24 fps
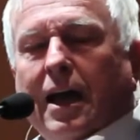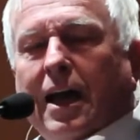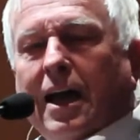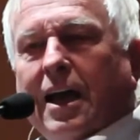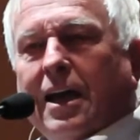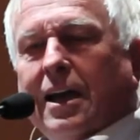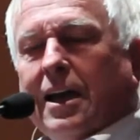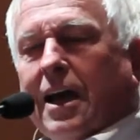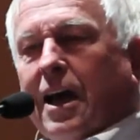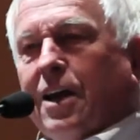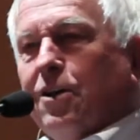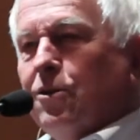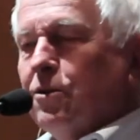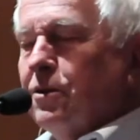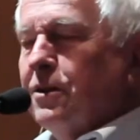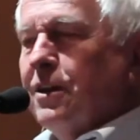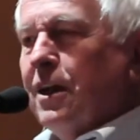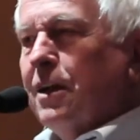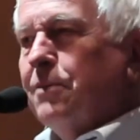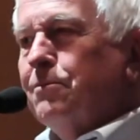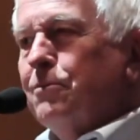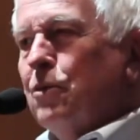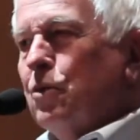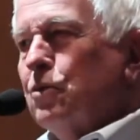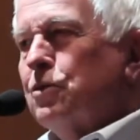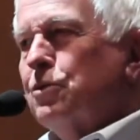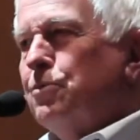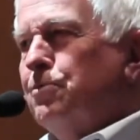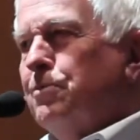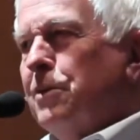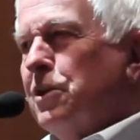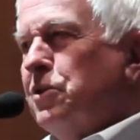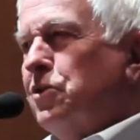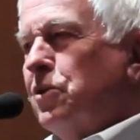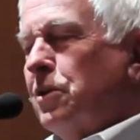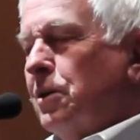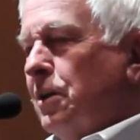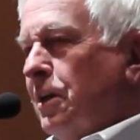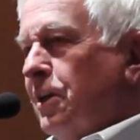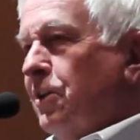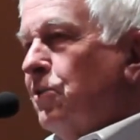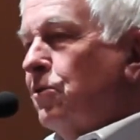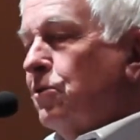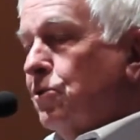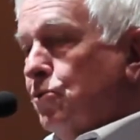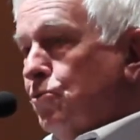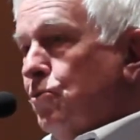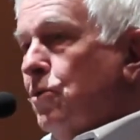and I don't think most mission
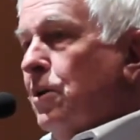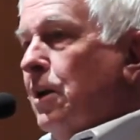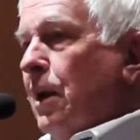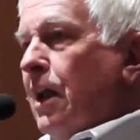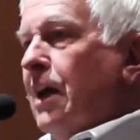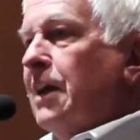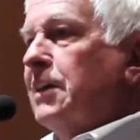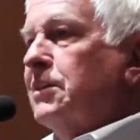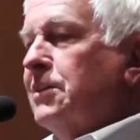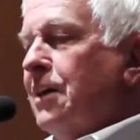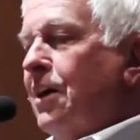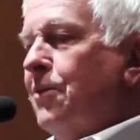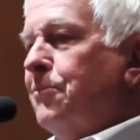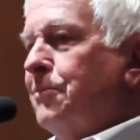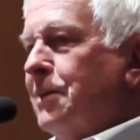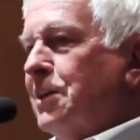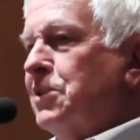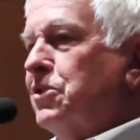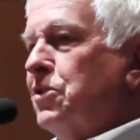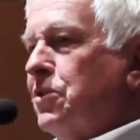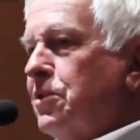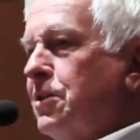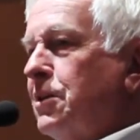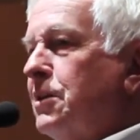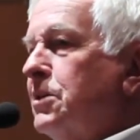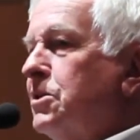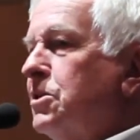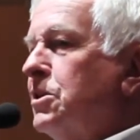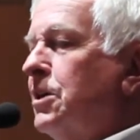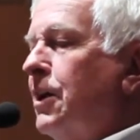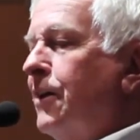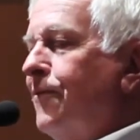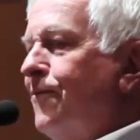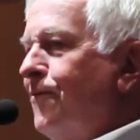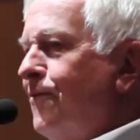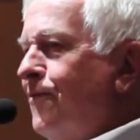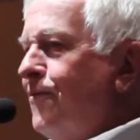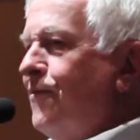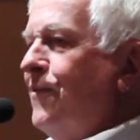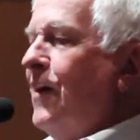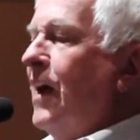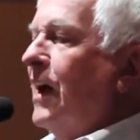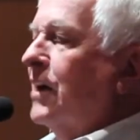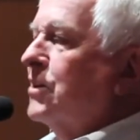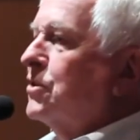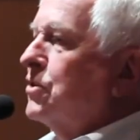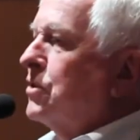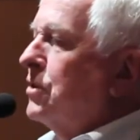leaders realize how much this
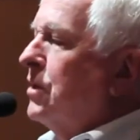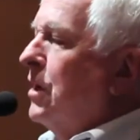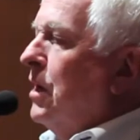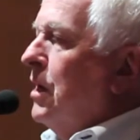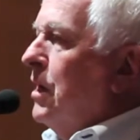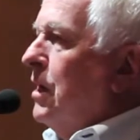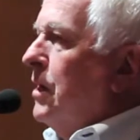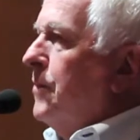affects